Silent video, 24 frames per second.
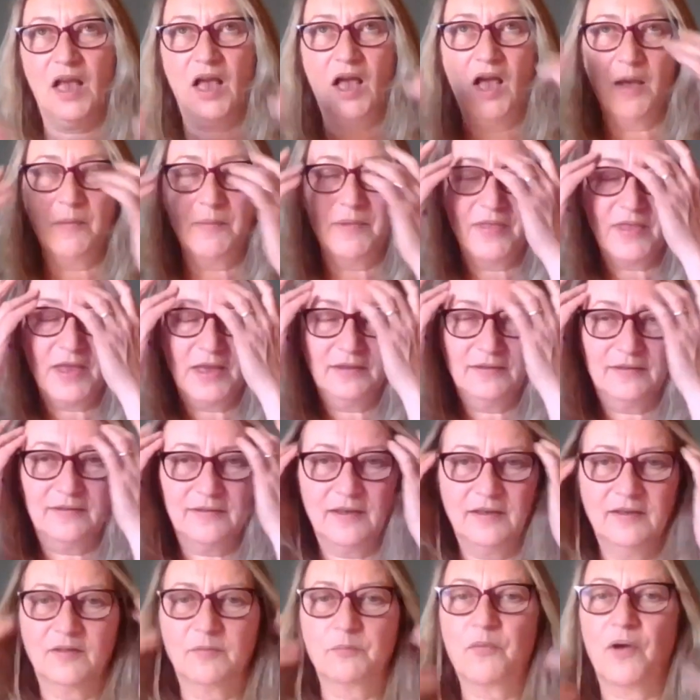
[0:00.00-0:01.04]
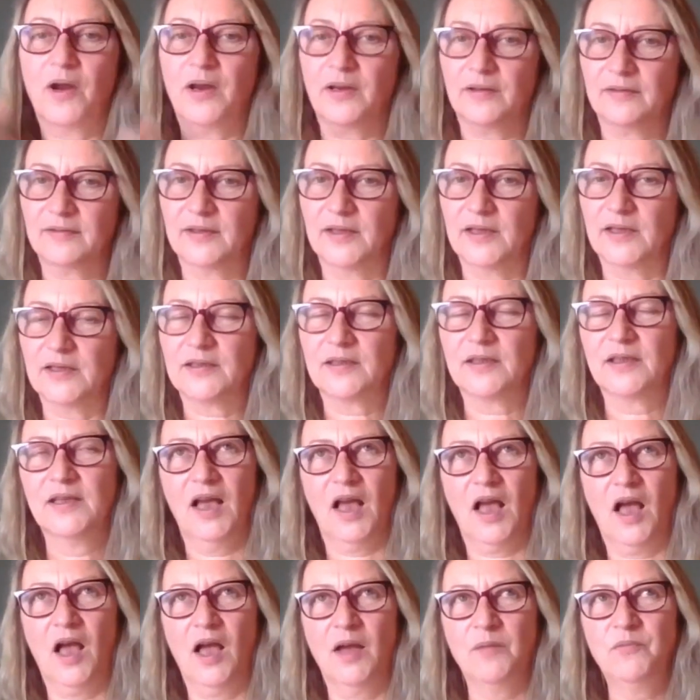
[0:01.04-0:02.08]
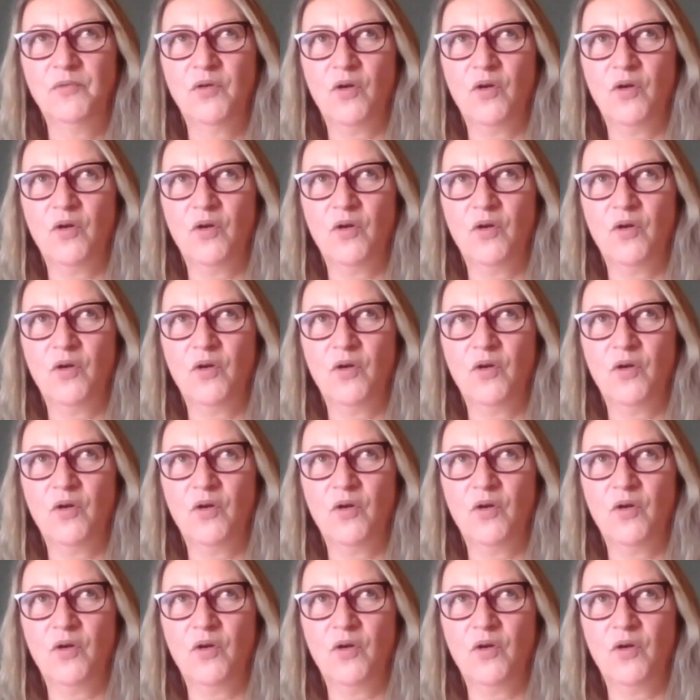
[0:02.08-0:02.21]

And then since Brexit, I'm